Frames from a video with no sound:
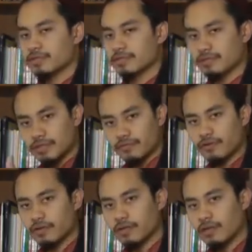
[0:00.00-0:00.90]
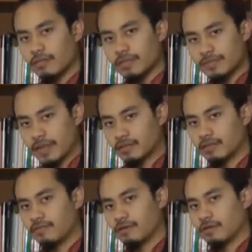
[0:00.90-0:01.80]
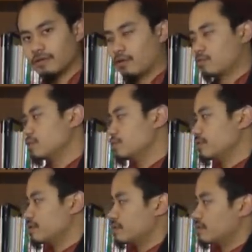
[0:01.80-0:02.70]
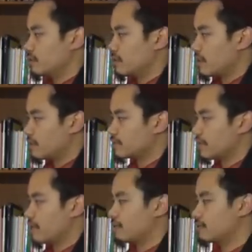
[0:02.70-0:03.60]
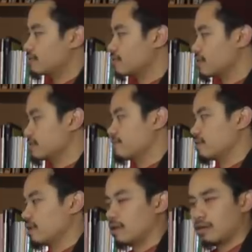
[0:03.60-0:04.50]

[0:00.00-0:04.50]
is a different perspective upon which we can understand the two names of Allah,